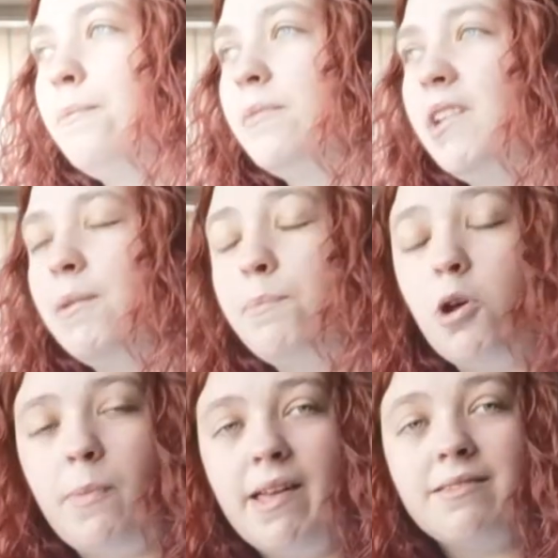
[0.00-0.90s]
Need to
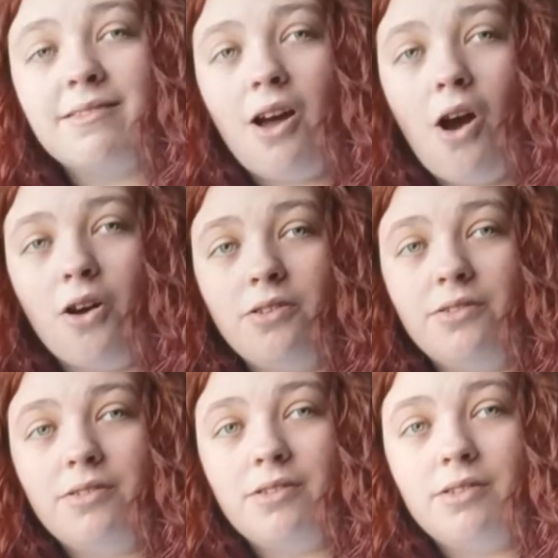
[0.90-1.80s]
boom it
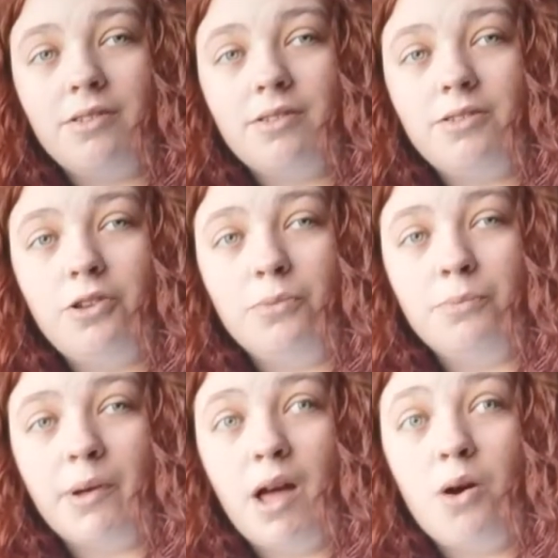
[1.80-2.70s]
on
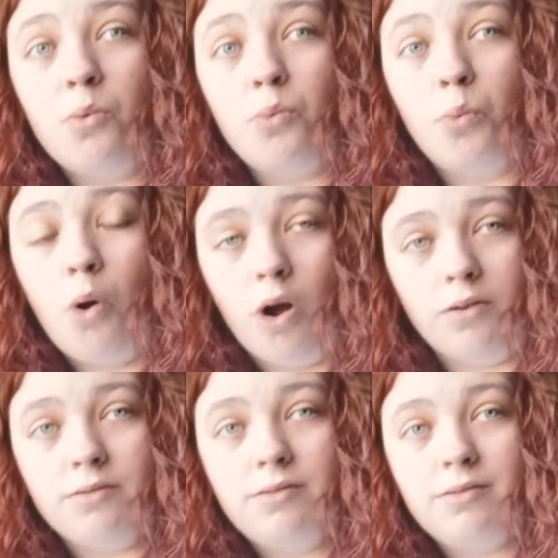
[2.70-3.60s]
number
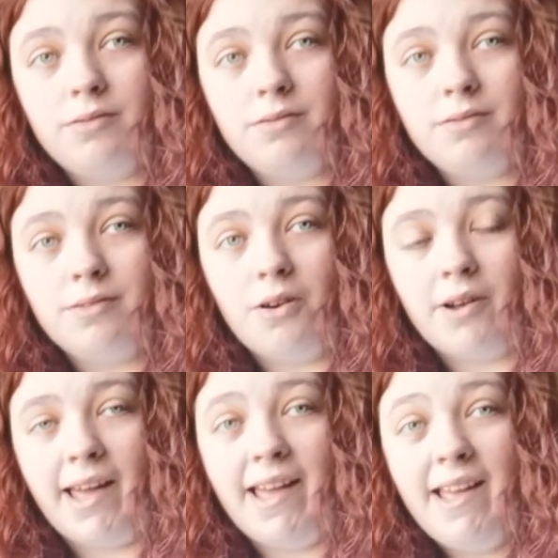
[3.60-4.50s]
1,
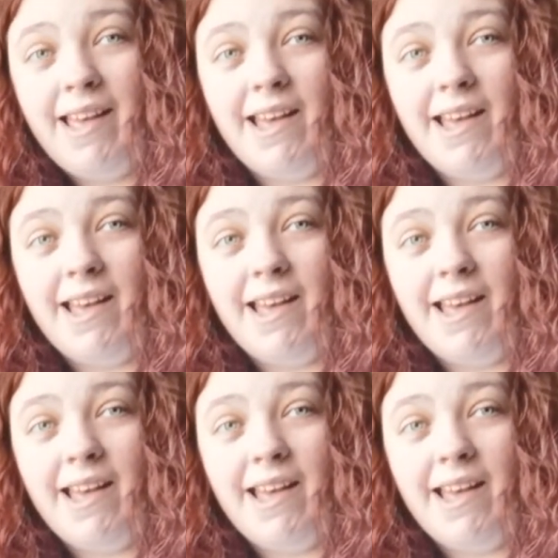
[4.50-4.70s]
okay?